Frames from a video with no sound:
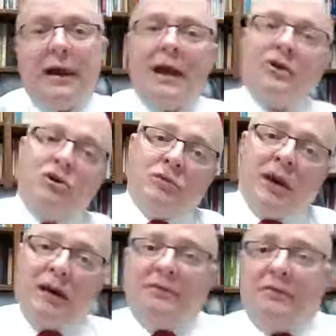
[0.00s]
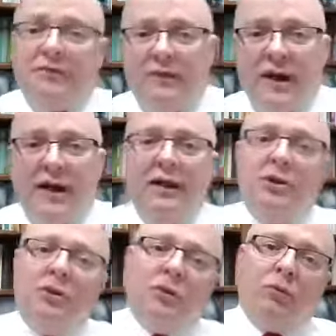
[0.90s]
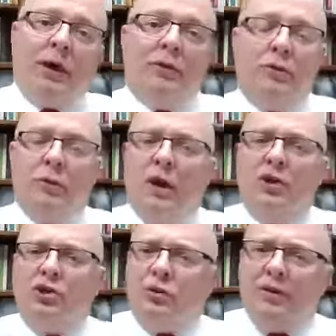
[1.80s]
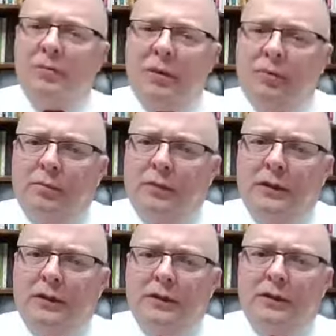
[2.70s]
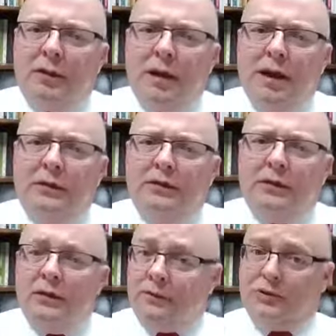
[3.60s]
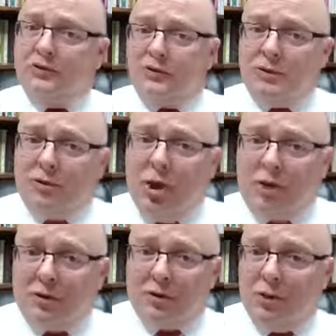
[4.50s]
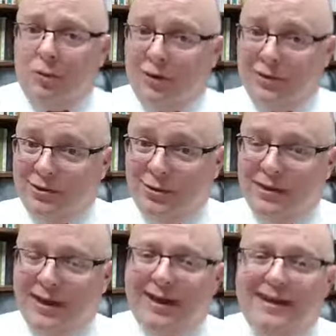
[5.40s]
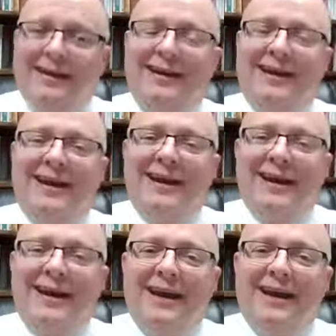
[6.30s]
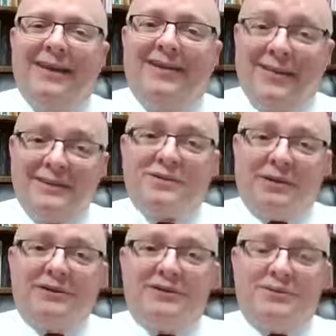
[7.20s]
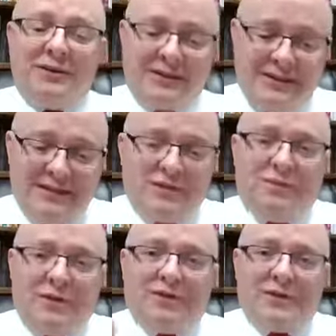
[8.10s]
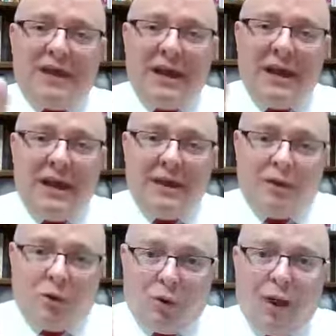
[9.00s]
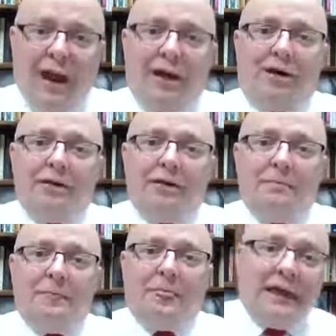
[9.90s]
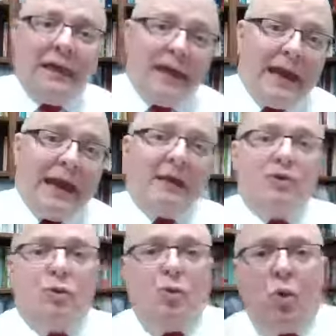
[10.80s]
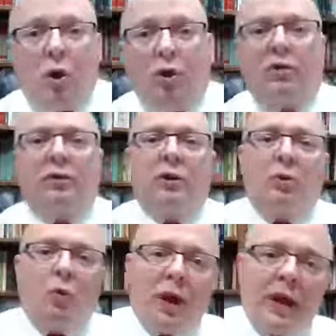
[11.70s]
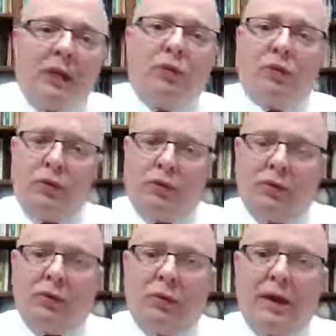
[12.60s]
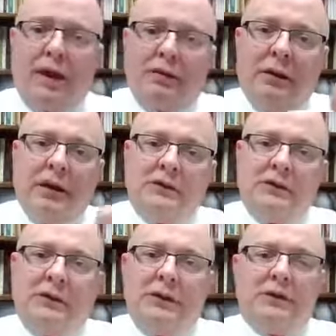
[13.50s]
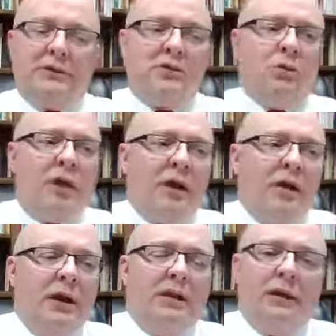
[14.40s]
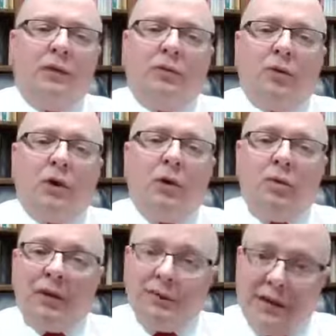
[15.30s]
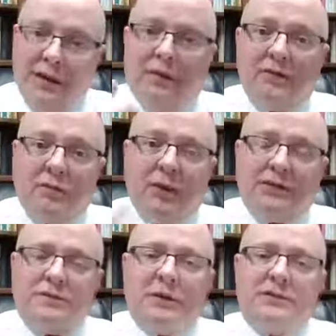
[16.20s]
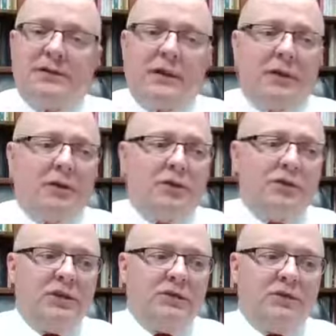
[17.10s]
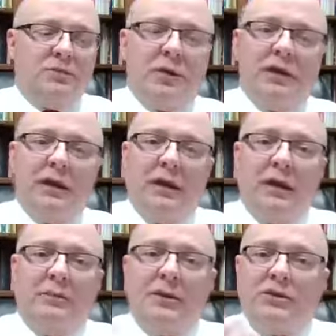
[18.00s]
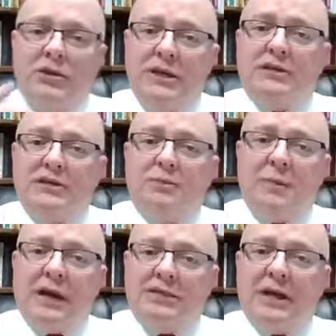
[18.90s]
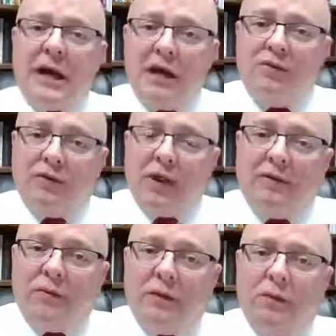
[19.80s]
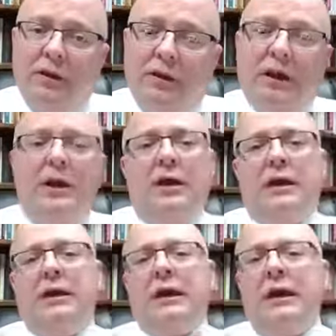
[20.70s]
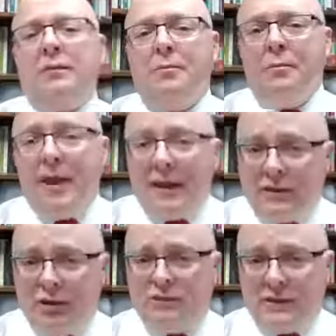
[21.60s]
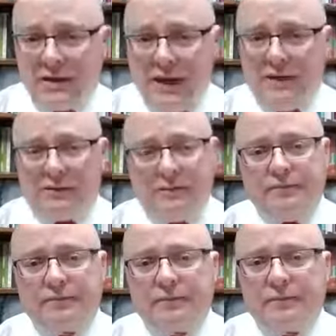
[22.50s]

and how you have to fight your way through. Do you remember being in a crowd? It wasn't so long ago we could do that. That's what this was. This was a, a, a crowd. They had to work their way through the crowd to get to where they were going. Everybody's pressing in on Jesus, but but Jesus made time for everyone in Matthew's account